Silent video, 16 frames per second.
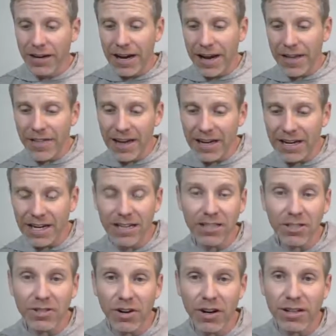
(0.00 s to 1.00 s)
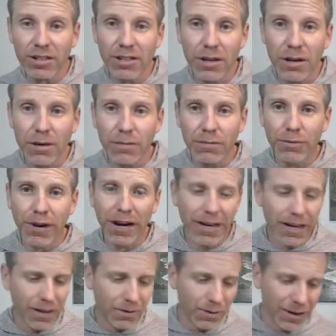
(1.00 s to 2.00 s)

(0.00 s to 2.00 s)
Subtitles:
And then he starts praying.